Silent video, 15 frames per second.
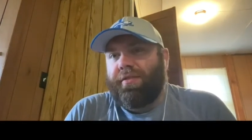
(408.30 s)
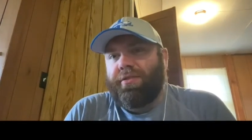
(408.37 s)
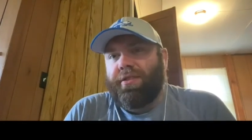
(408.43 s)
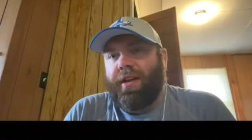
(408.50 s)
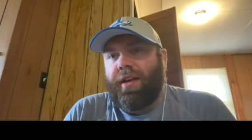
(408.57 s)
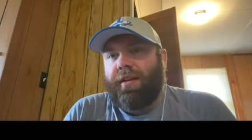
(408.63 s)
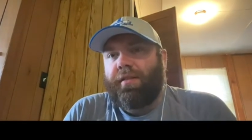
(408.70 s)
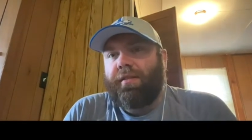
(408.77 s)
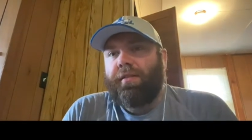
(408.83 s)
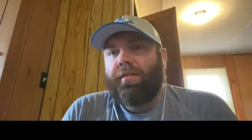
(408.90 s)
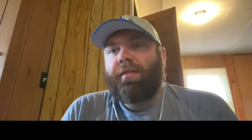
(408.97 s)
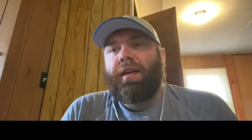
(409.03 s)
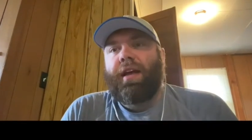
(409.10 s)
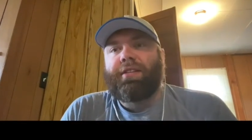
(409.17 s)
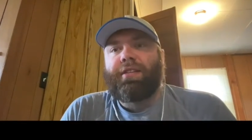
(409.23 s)
like,
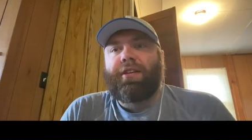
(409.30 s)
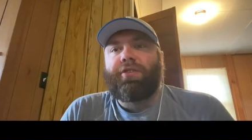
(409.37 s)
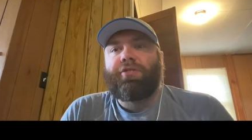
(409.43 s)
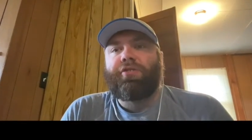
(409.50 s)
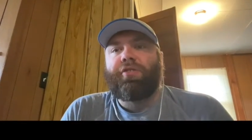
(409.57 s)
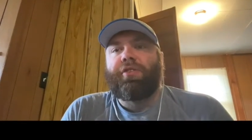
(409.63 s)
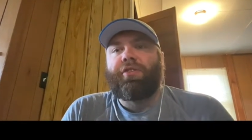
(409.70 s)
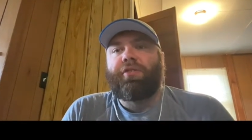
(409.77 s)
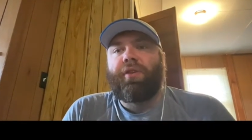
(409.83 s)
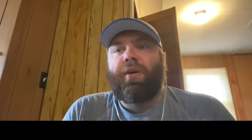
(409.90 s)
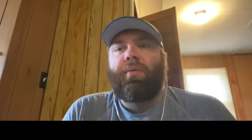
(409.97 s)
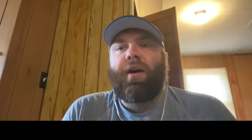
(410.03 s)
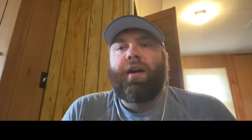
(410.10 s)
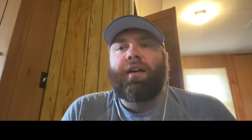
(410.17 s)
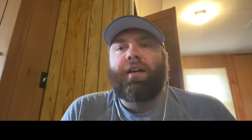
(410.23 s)
as I usually do, I
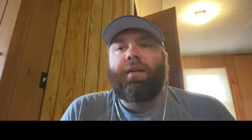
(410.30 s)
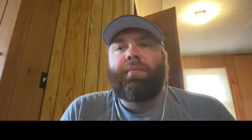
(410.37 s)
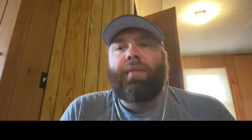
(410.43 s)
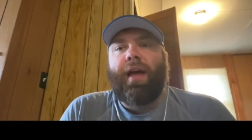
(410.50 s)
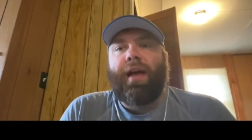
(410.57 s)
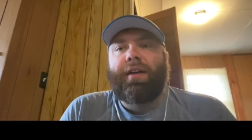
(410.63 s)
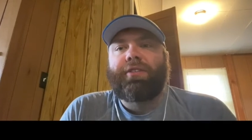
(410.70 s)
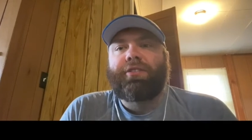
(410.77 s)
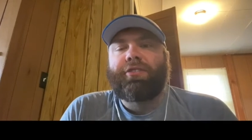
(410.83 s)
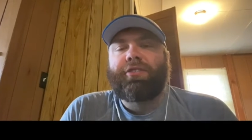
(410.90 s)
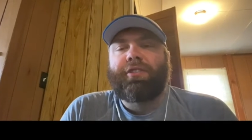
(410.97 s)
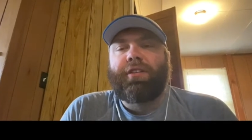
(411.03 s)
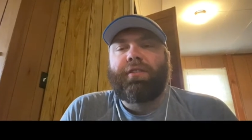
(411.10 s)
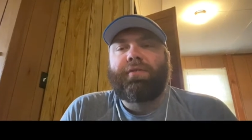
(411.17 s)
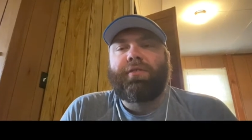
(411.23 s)
wanted to come back and just
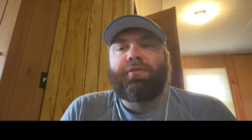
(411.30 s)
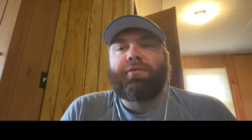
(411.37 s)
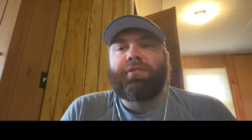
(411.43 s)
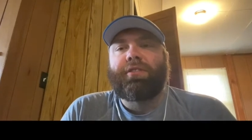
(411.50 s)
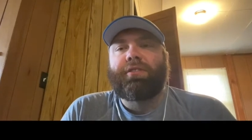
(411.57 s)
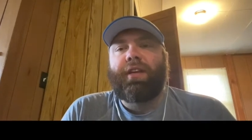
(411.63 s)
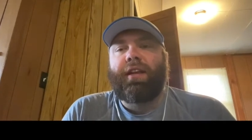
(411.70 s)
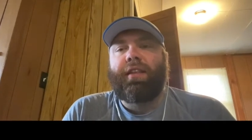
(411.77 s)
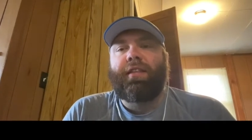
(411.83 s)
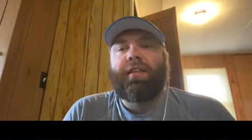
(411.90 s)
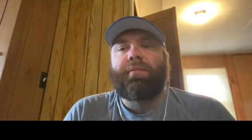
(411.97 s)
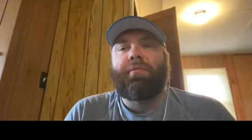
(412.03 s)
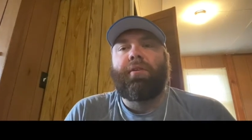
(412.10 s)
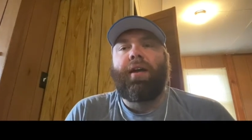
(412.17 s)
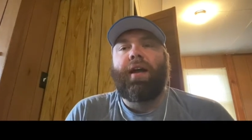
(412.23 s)
see if there was
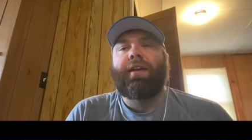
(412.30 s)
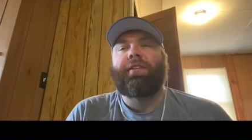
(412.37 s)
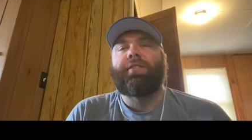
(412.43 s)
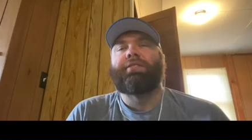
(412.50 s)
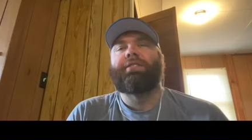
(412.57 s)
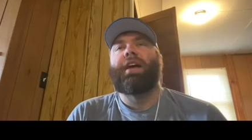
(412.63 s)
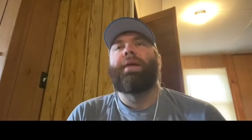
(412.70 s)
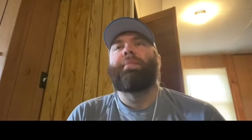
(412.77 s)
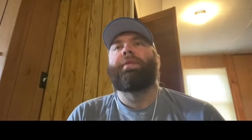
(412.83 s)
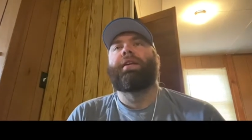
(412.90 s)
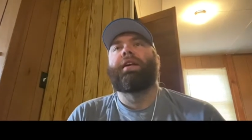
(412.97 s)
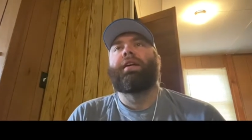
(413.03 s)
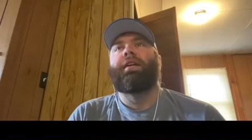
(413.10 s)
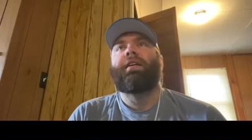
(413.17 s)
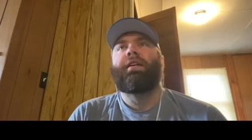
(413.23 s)
anything miraculous
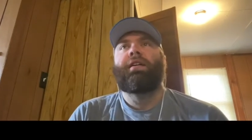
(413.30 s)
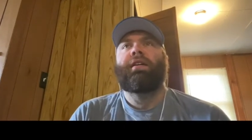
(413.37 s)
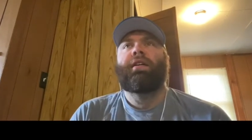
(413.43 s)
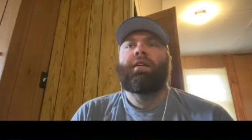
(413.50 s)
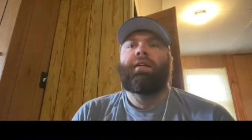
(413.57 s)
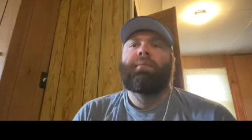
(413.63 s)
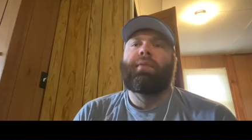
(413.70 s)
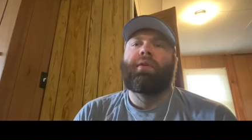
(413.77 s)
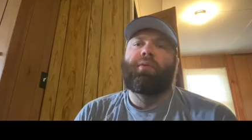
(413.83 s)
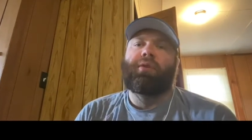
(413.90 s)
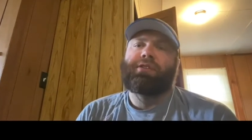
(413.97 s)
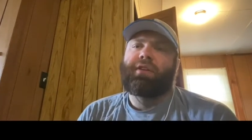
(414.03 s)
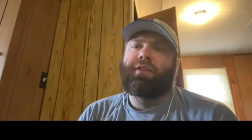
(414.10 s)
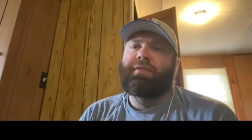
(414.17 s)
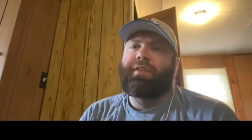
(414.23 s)
happening, but it
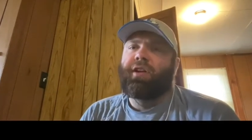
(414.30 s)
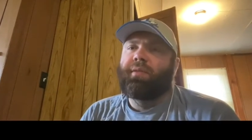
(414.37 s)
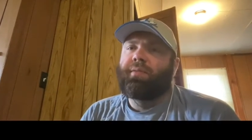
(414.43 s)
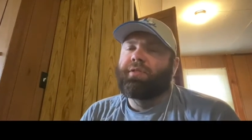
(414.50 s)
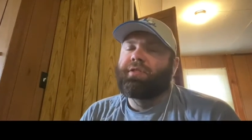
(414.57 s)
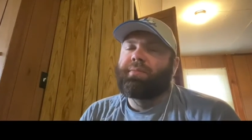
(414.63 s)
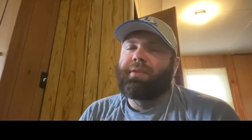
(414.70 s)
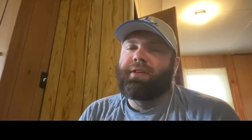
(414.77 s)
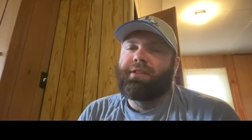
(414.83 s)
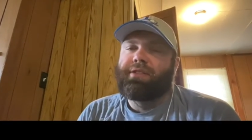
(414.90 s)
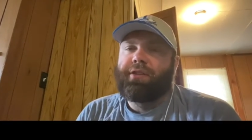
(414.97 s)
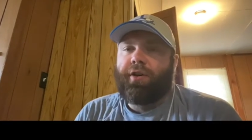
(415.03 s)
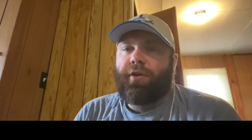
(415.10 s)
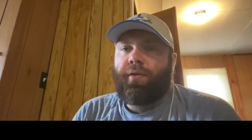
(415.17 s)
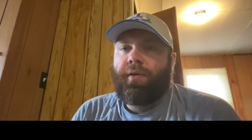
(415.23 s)
wasn't available to me.
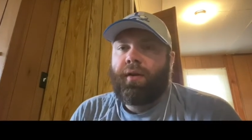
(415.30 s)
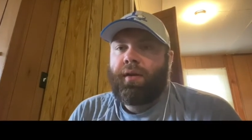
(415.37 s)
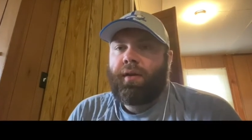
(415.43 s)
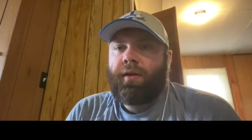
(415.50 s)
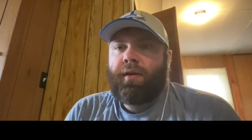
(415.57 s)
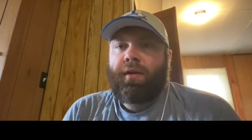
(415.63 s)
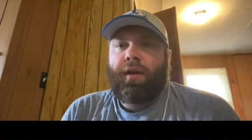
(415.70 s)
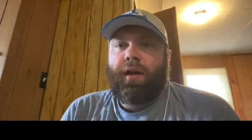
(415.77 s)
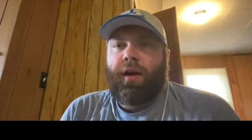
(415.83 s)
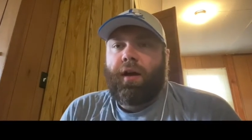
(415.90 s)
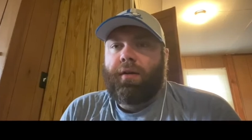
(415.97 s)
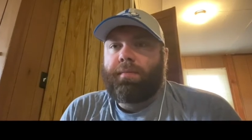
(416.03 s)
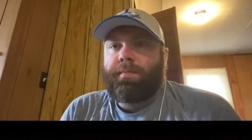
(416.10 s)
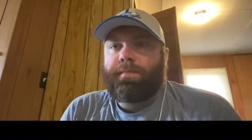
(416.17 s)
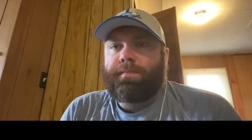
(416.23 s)
So
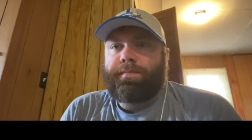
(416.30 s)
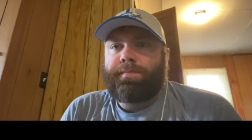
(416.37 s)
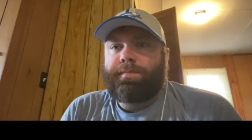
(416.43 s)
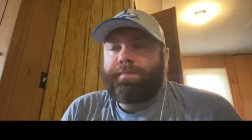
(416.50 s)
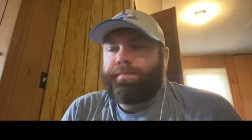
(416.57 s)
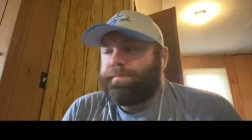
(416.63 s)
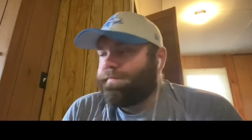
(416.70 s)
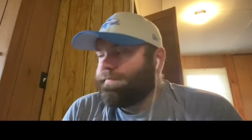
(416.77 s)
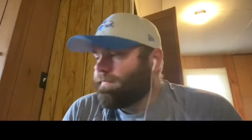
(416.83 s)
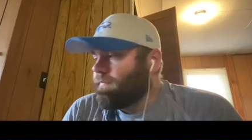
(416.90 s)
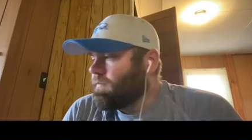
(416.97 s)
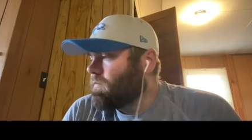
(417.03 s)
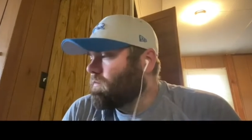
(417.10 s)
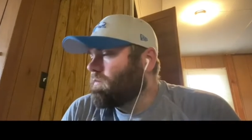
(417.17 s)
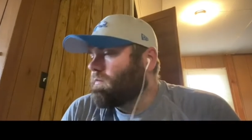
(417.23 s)
the
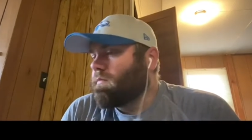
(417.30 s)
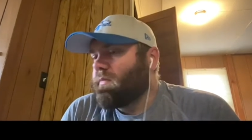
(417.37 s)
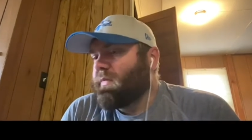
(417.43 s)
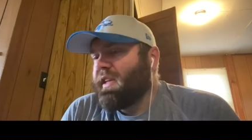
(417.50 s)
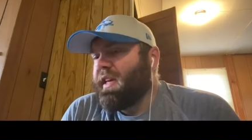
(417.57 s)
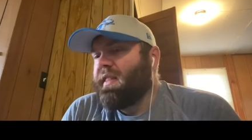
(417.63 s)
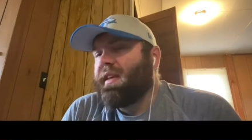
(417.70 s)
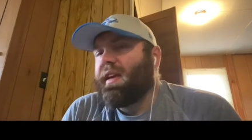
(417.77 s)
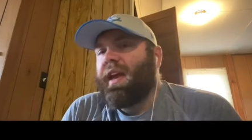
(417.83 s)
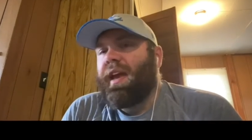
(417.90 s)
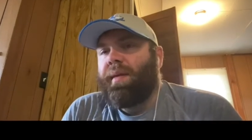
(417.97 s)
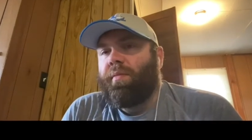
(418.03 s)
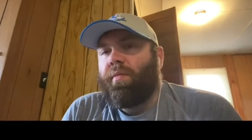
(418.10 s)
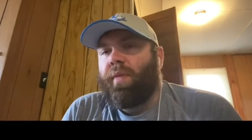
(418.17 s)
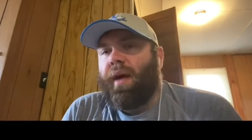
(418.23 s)

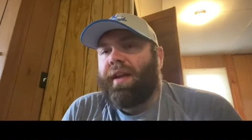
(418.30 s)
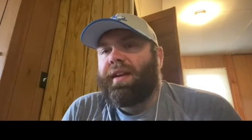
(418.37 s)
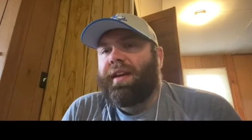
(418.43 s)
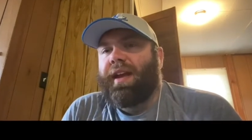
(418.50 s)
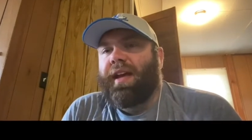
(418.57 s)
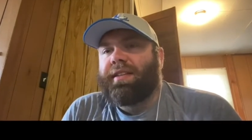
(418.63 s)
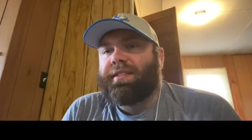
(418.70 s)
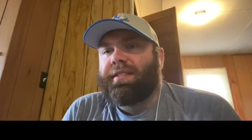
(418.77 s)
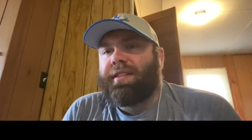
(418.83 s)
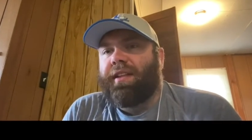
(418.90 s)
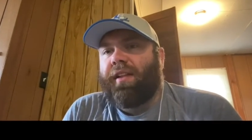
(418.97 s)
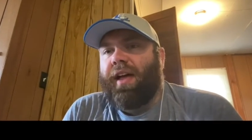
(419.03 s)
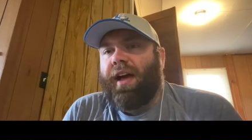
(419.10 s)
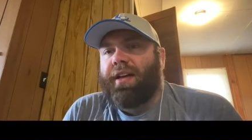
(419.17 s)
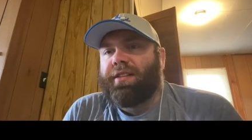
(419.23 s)
game, I did not see
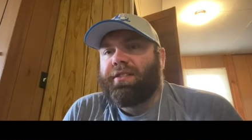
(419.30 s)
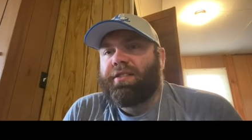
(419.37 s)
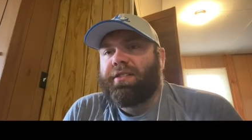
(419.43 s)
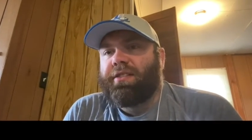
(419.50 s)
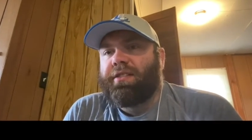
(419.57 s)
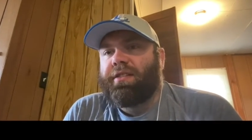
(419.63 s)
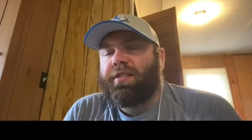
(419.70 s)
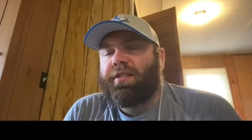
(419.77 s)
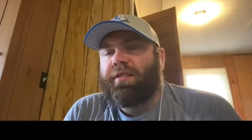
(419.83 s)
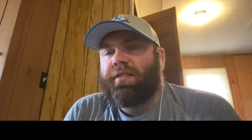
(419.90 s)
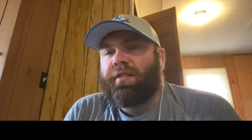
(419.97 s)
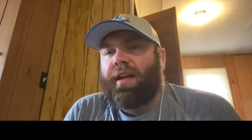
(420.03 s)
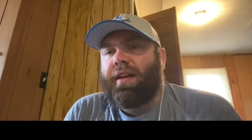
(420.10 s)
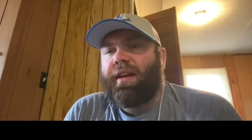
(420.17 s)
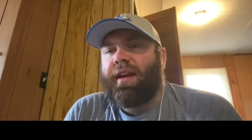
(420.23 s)
what
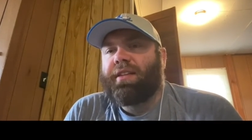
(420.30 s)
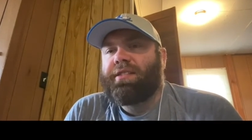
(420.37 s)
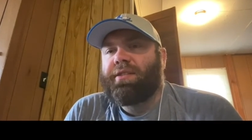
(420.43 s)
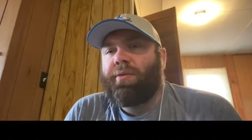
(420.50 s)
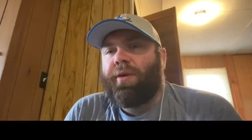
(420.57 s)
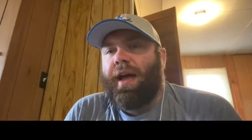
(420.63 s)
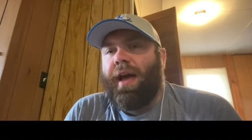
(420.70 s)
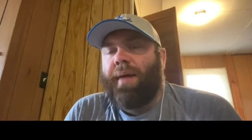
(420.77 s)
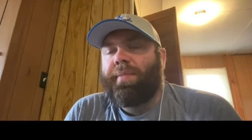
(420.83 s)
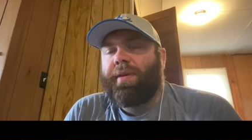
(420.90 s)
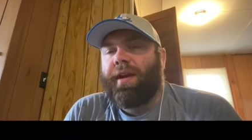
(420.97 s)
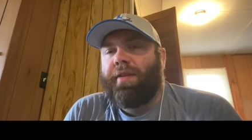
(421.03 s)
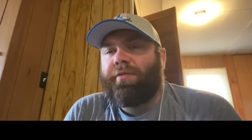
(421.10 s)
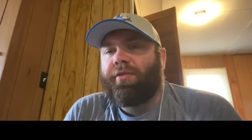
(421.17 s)
happened after